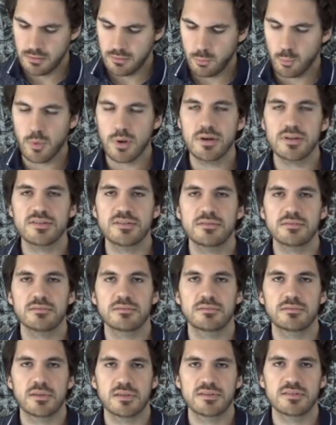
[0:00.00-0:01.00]
What
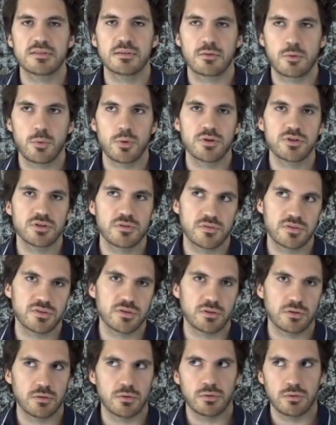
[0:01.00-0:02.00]
does an equation of a
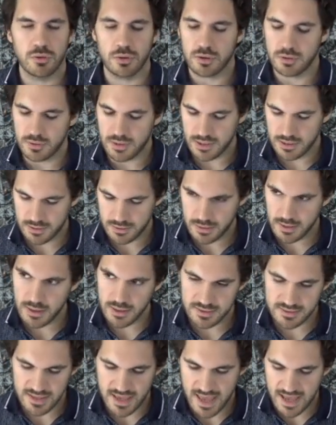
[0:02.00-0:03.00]
circle look like?
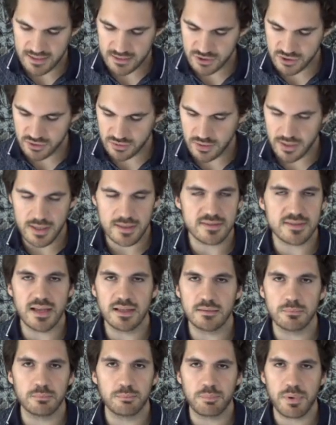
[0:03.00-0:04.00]
It's actually, and it's
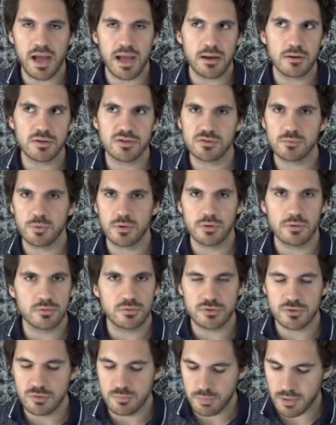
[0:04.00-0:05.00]
not pi r squared or
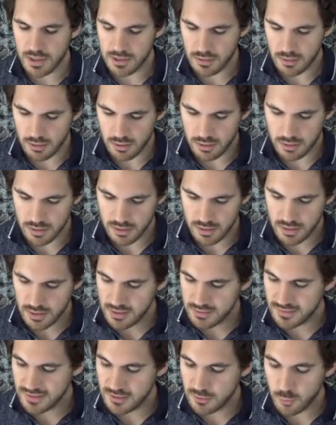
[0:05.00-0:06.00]
2 pi r.
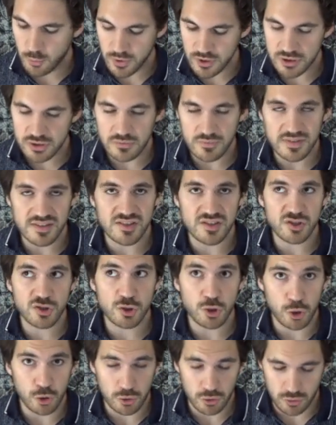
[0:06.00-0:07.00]
The equation of a
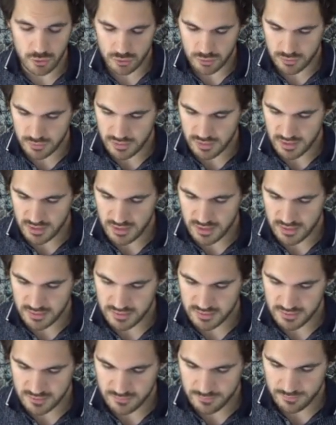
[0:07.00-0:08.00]
circle
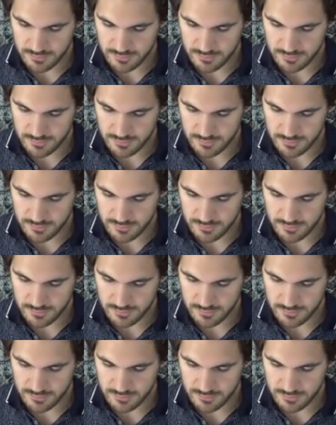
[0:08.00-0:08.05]
is